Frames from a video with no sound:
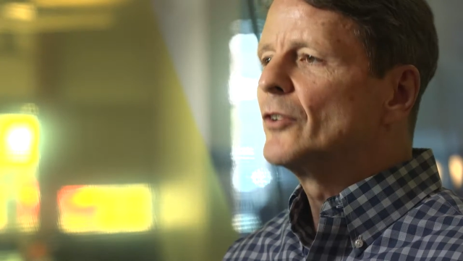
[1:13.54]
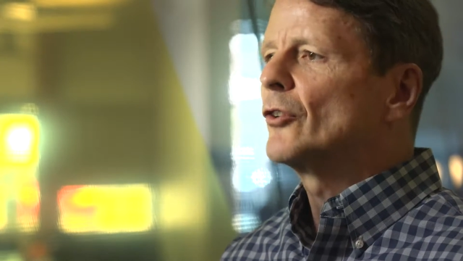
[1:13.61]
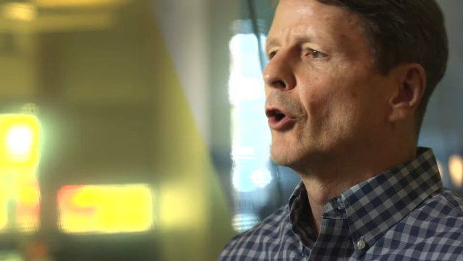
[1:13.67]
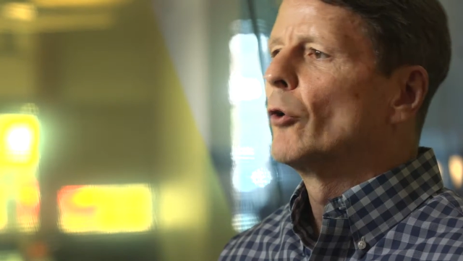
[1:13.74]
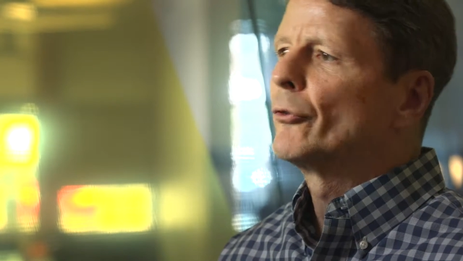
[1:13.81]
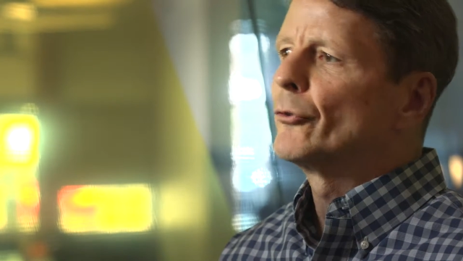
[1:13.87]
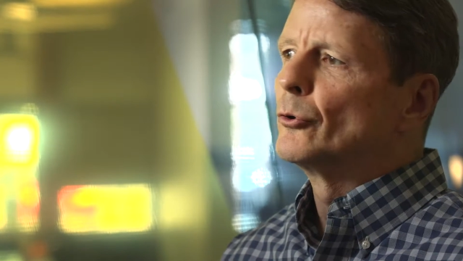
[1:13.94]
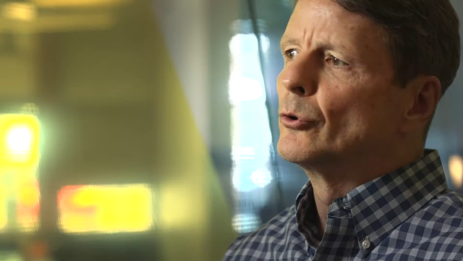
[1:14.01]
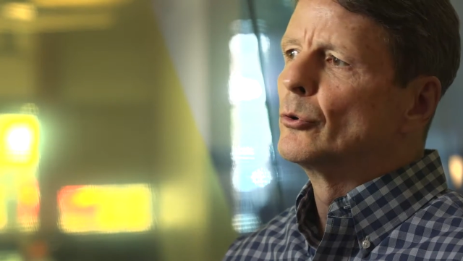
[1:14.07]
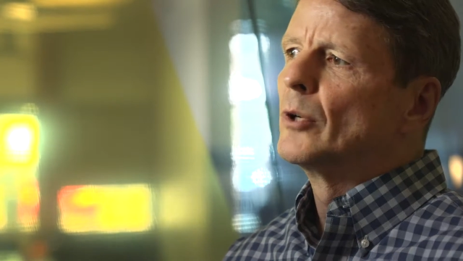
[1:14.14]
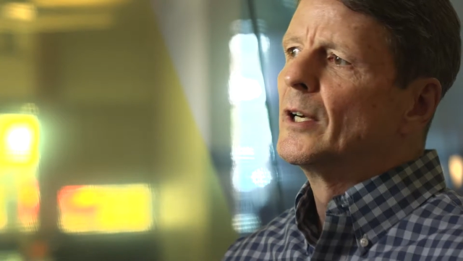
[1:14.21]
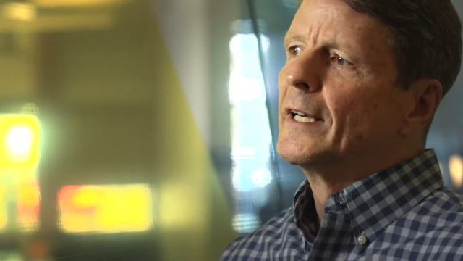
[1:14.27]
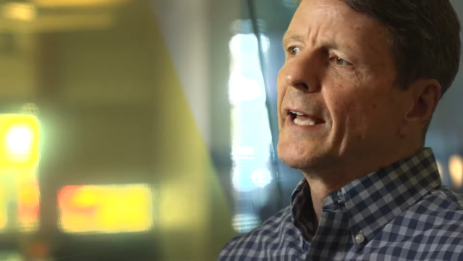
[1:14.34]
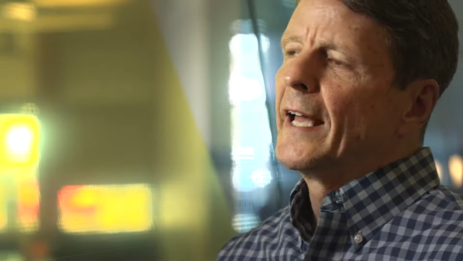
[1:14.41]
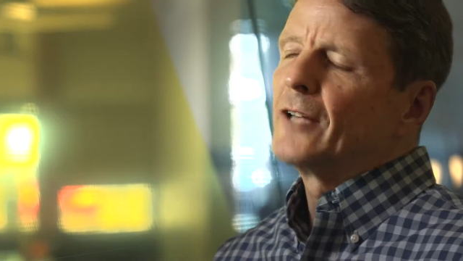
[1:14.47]
go through
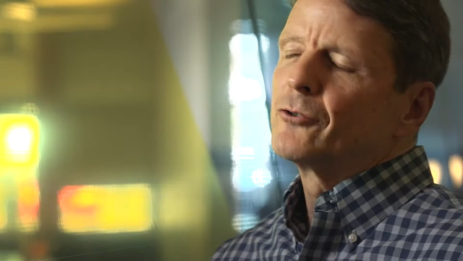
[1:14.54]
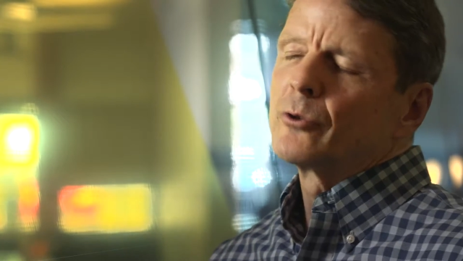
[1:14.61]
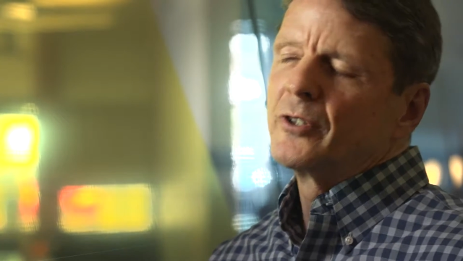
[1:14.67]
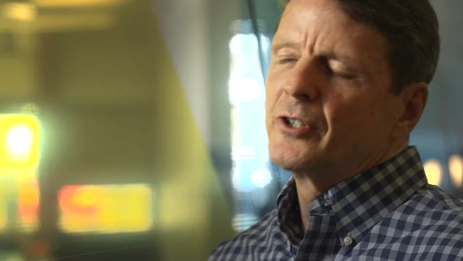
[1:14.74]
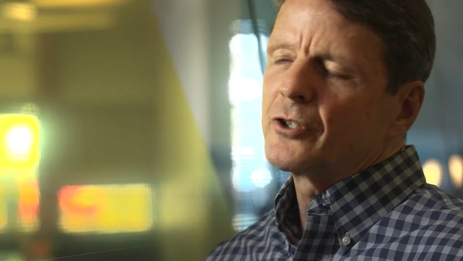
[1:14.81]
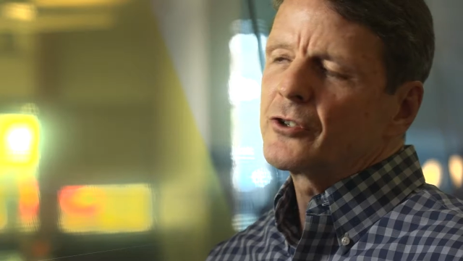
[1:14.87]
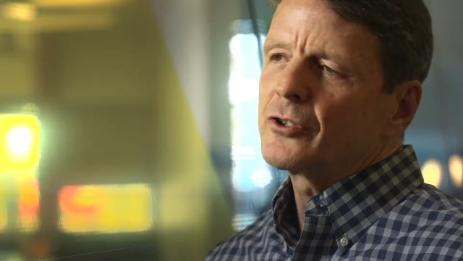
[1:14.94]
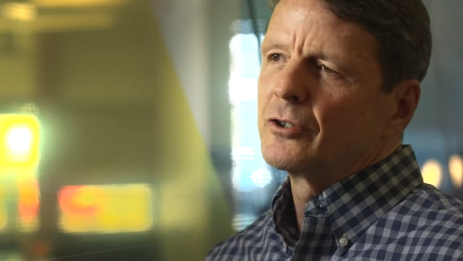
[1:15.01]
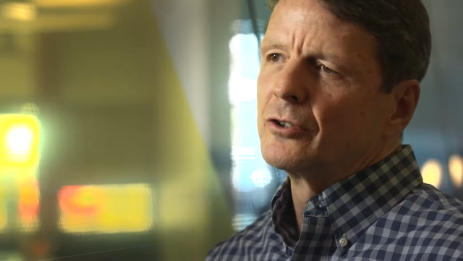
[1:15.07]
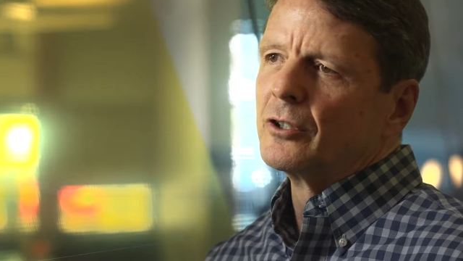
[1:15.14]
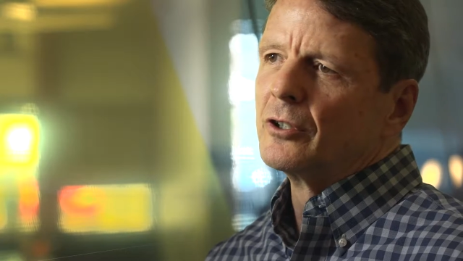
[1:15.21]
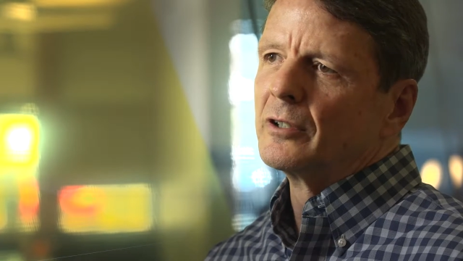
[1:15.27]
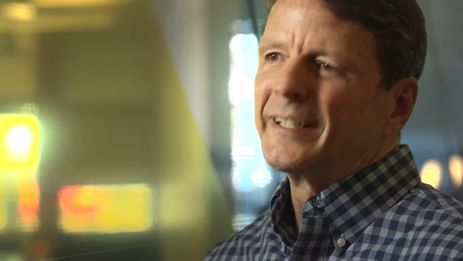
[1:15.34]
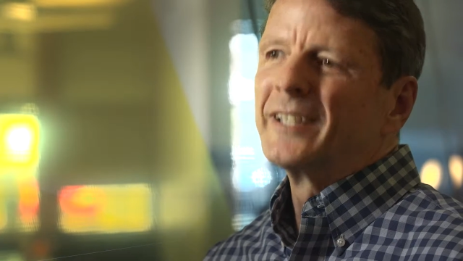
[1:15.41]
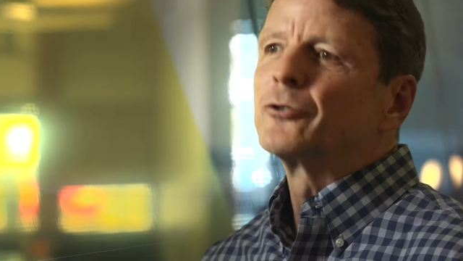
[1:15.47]
a
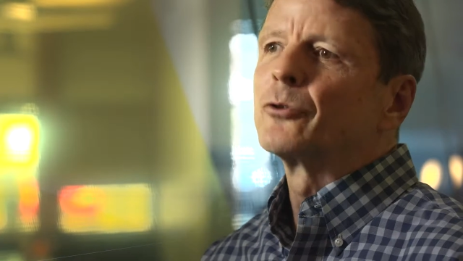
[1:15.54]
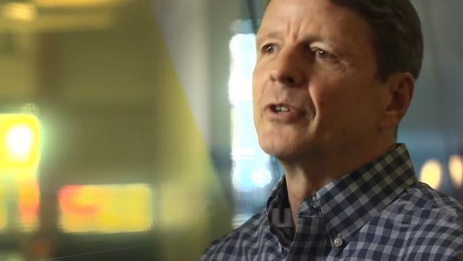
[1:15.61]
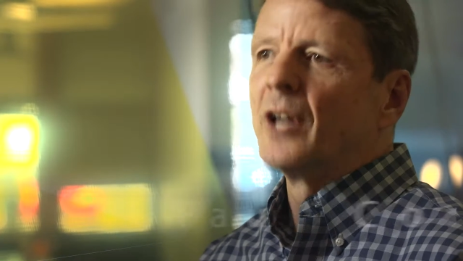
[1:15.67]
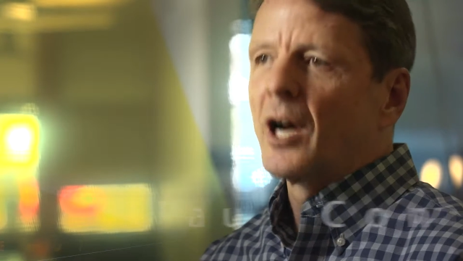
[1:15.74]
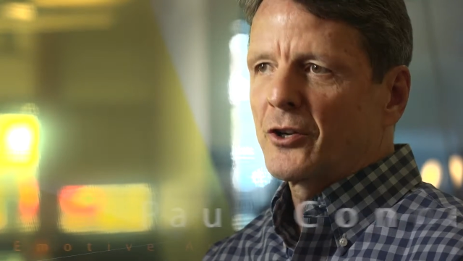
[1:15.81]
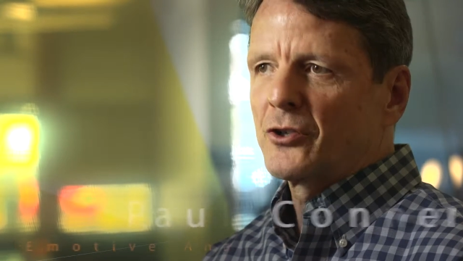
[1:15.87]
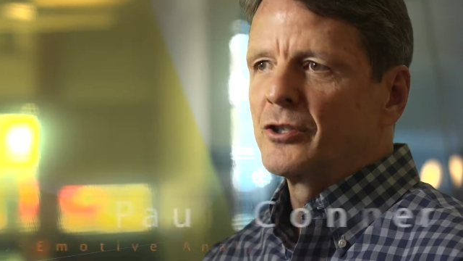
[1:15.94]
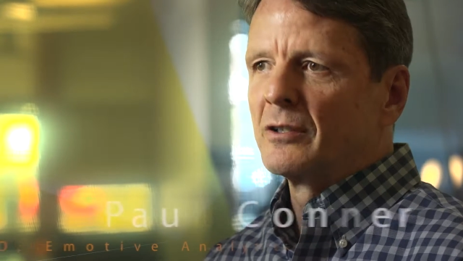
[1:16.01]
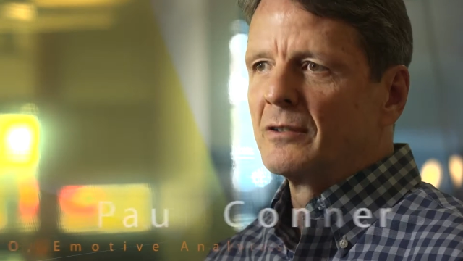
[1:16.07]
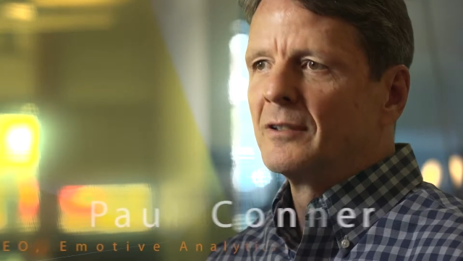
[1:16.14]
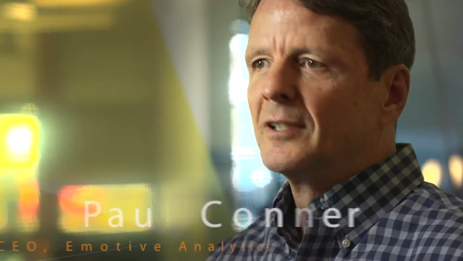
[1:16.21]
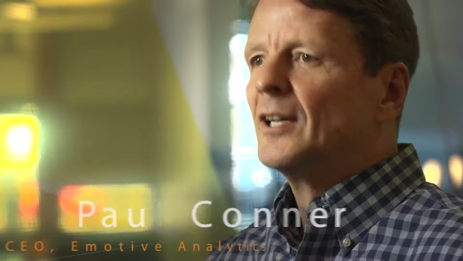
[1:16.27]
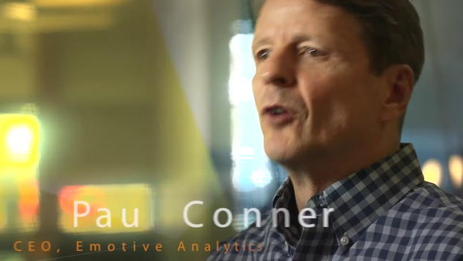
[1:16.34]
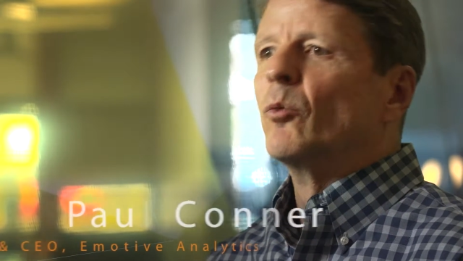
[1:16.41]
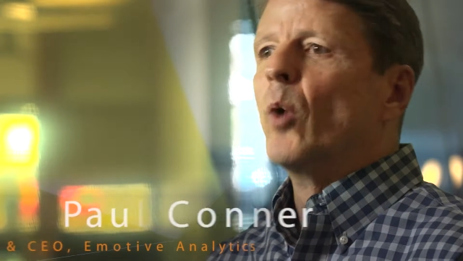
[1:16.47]
traditional introduction,
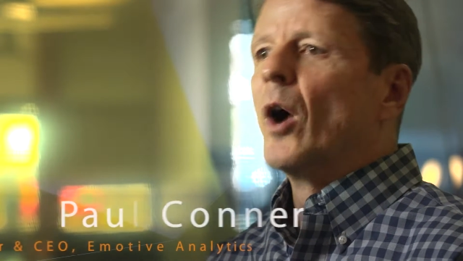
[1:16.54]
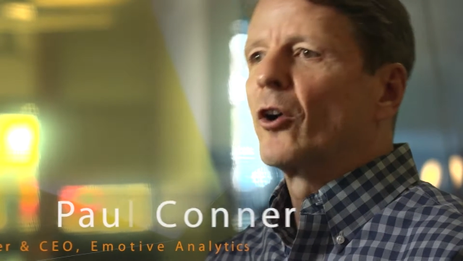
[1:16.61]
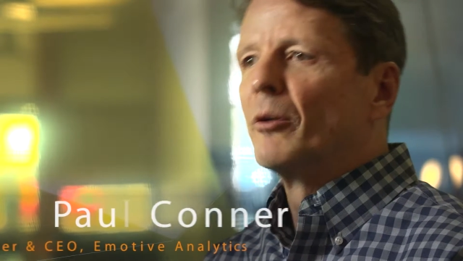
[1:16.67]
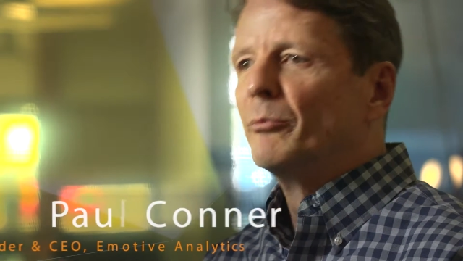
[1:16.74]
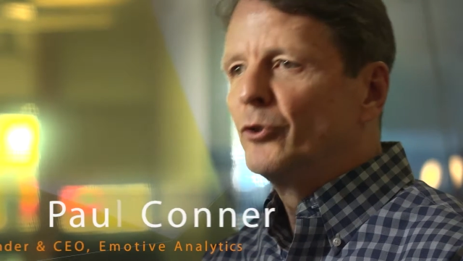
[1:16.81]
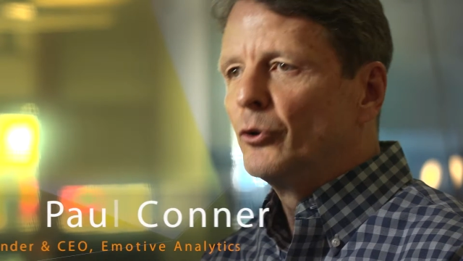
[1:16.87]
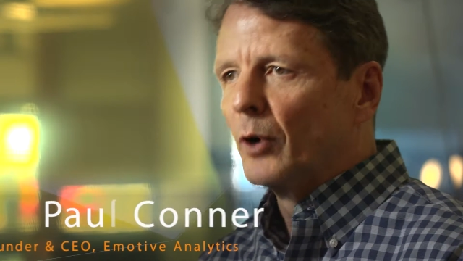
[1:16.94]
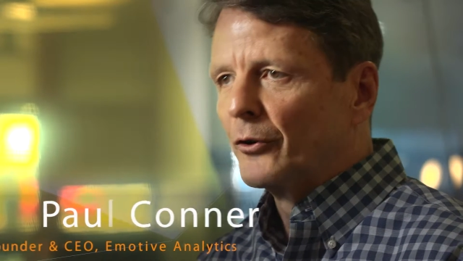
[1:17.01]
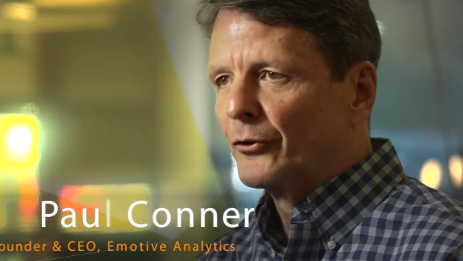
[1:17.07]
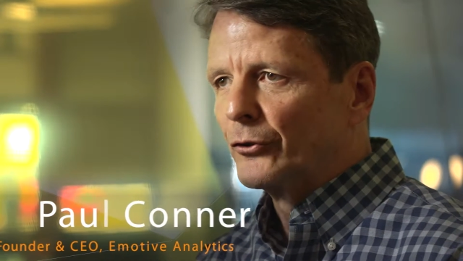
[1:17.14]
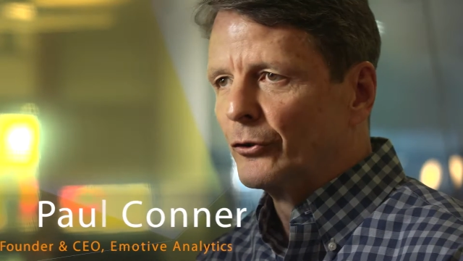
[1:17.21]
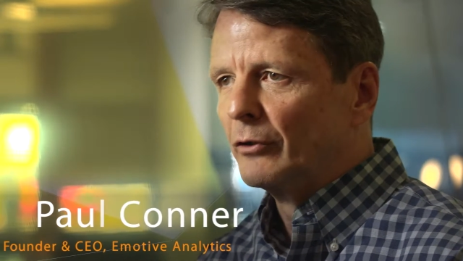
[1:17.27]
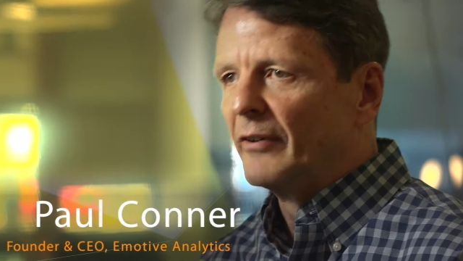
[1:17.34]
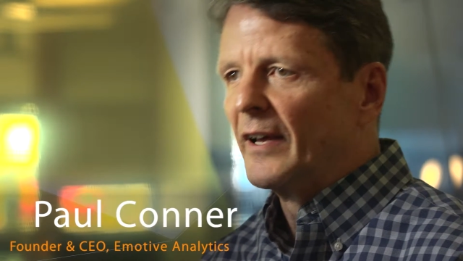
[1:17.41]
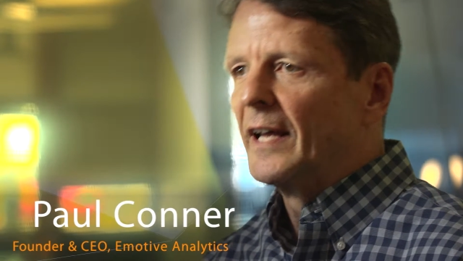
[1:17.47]
welcome to our
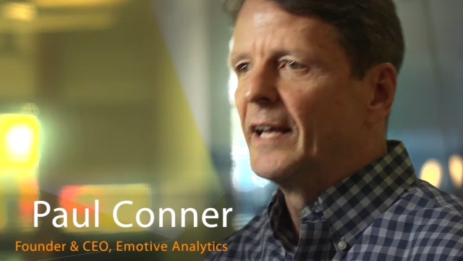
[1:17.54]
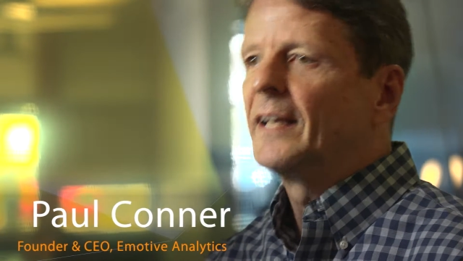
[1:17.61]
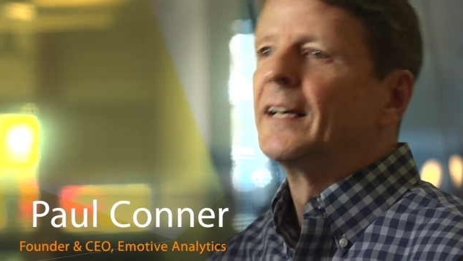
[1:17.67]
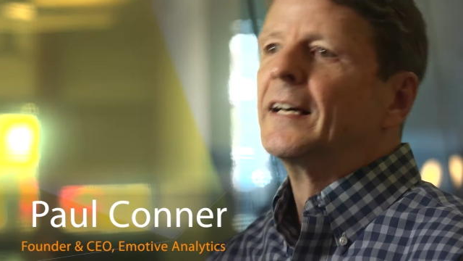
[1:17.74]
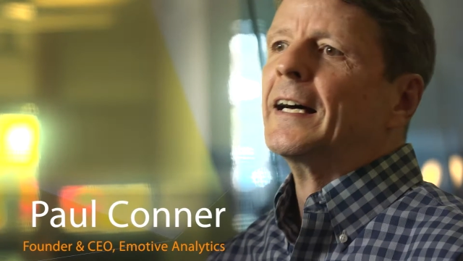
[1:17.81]
survey,